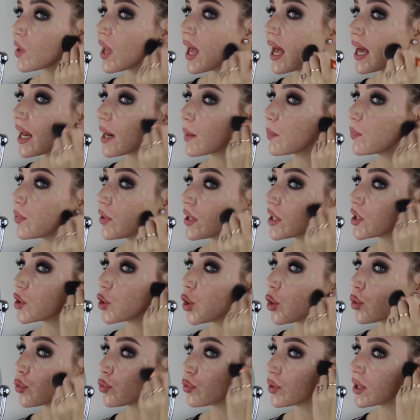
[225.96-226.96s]
And I press
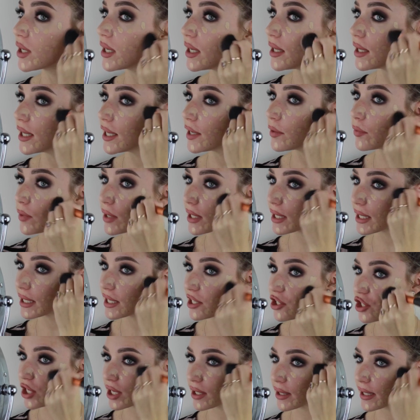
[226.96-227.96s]
it
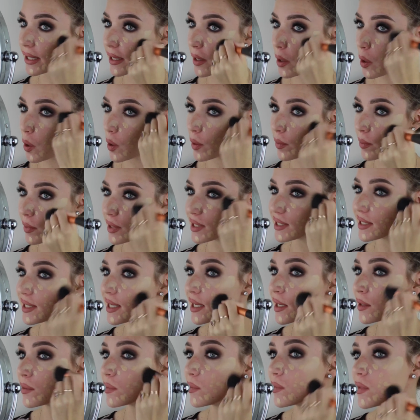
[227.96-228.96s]
really gently on my
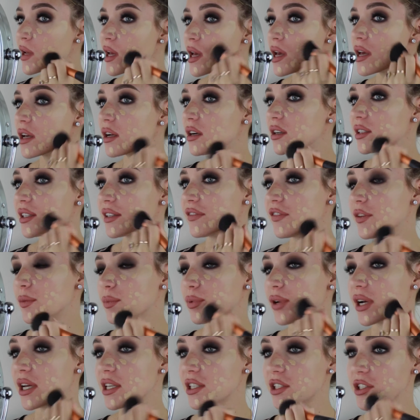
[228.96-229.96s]
skin, because if you
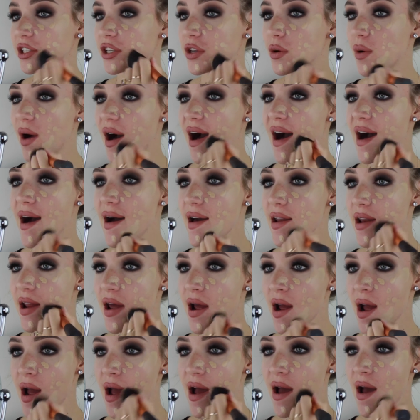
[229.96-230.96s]
press too hard,
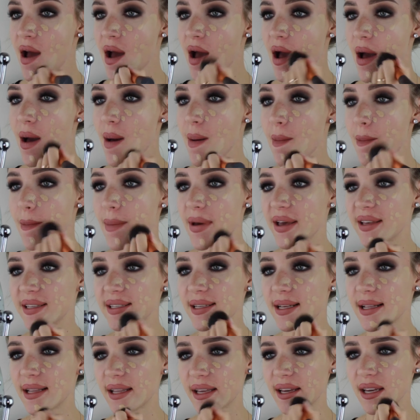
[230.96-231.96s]

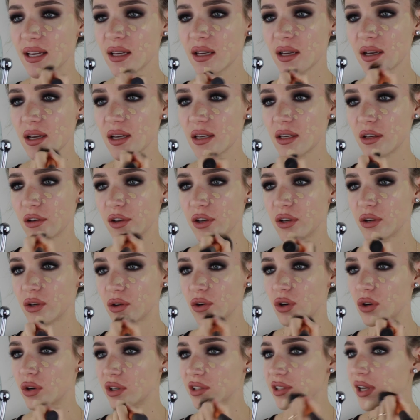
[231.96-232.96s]
basically you're going to
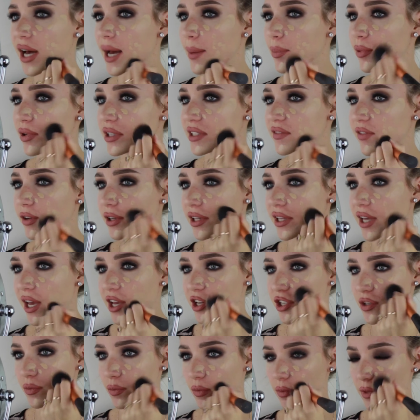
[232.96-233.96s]
cause
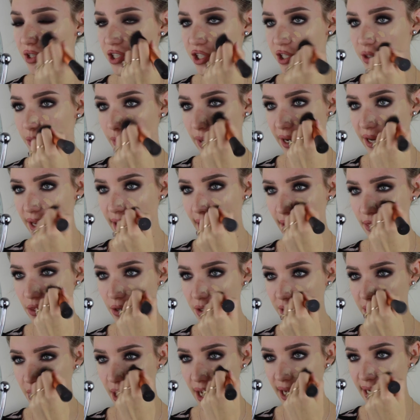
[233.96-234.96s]
hyperexfoliation, which is where you get
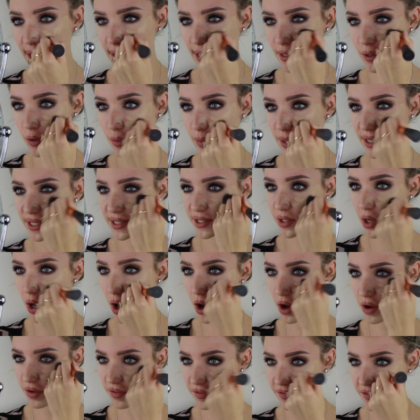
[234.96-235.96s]
those tiny little bits
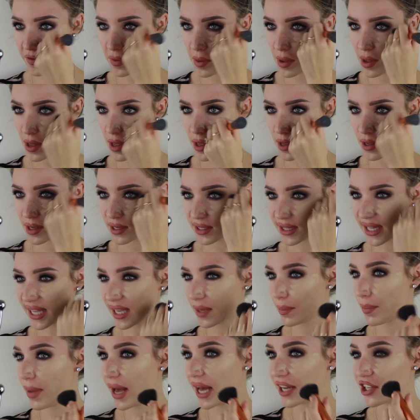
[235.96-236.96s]
of
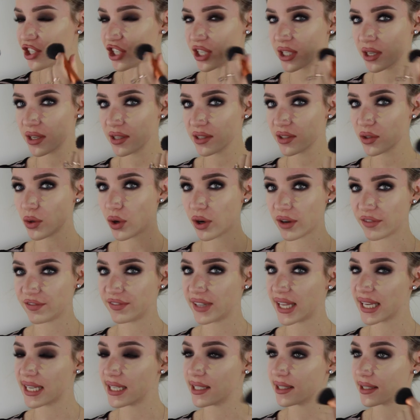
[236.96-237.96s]
like patchiness or
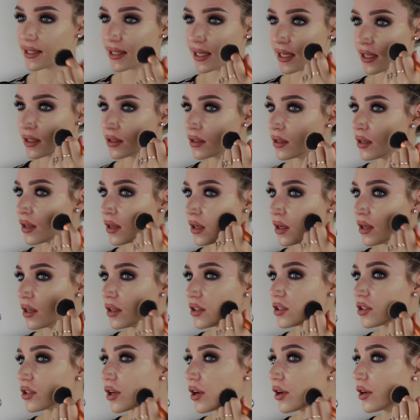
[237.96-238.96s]
flaky skin,
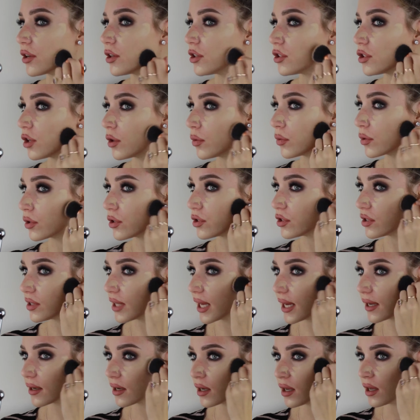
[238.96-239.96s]
so you don't want to do
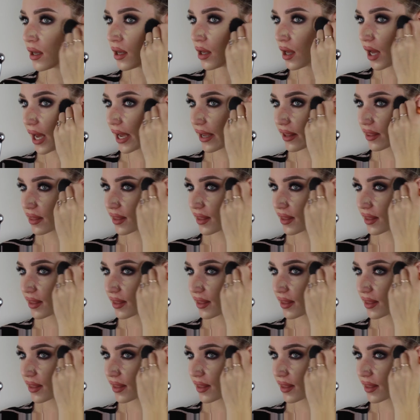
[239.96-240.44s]
that. I